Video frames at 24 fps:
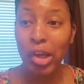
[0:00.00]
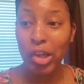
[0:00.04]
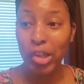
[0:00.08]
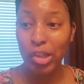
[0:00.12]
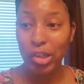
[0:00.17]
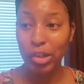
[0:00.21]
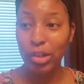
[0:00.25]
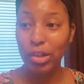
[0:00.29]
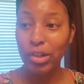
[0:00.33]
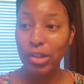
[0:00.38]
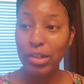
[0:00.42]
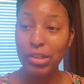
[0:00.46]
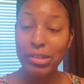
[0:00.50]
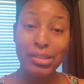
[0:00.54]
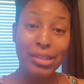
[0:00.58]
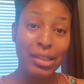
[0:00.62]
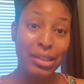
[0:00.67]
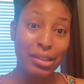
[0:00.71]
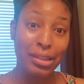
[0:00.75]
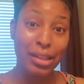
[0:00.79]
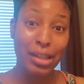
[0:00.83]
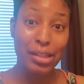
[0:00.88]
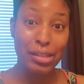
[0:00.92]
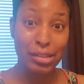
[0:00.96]
You're gonna see
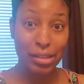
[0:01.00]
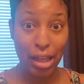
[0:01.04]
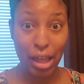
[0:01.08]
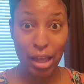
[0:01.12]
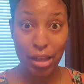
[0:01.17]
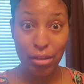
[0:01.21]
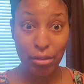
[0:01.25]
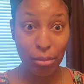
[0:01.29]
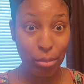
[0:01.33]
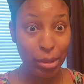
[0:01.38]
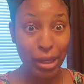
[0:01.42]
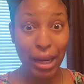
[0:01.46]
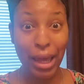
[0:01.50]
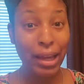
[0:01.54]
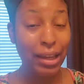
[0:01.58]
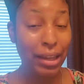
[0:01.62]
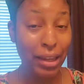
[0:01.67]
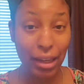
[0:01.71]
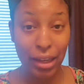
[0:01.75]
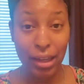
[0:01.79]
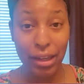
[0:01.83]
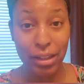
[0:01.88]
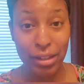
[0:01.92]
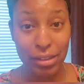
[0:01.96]
things like
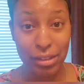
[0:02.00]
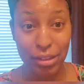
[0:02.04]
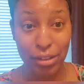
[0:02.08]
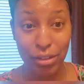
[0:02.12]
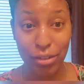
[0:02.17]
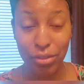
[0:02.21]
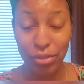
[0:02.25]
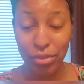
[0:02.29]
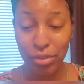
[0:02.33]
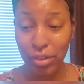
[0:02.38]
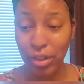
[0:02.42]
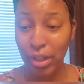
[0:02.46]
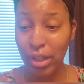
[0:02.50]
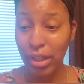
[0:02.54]
blackheads. If